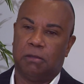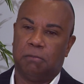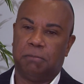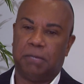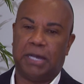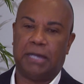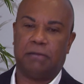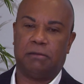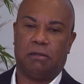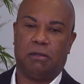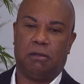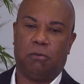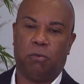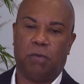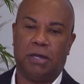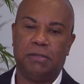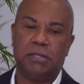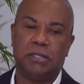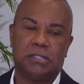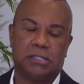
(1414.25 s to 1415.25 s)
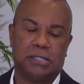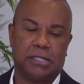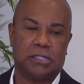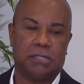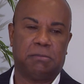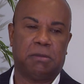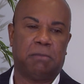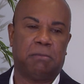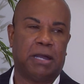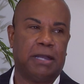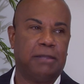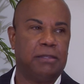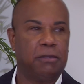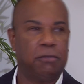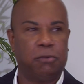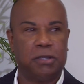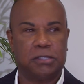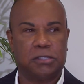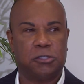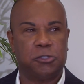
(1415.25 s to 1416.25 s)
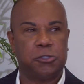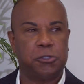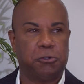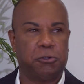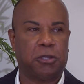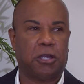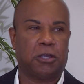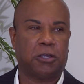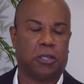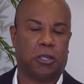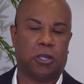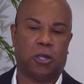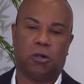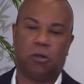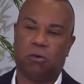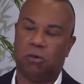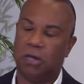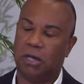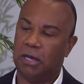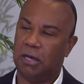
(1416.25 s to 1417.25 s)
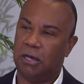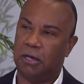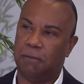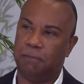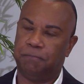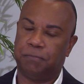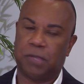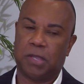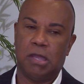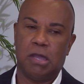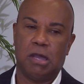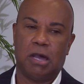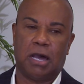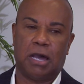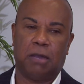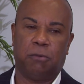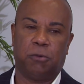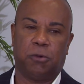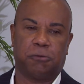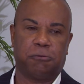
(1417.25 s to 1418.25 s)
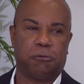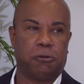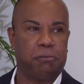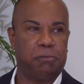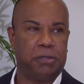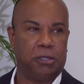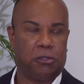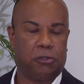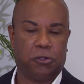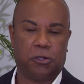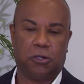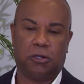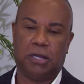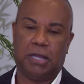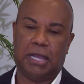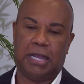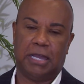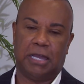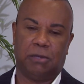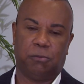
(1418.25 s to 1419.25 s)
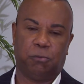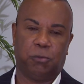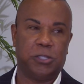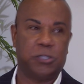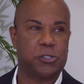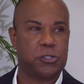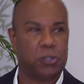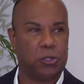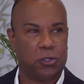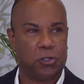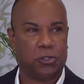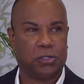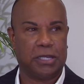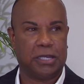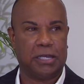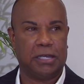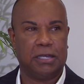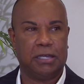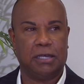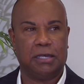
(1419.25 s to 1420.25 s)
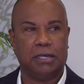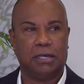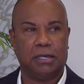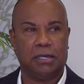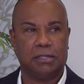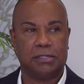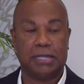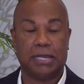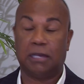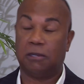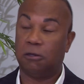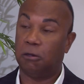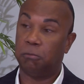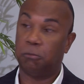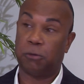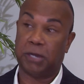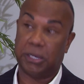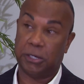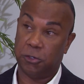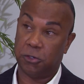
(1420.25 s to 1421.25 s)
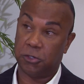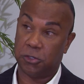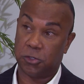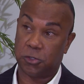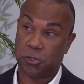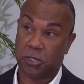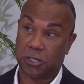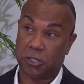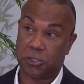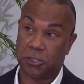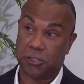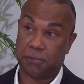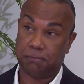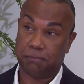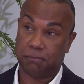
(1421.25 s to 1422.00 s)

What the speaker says: But one that sticks in my mind that wasn't too long ago. I worked for a builder, and we sold a townhome, brand new construction.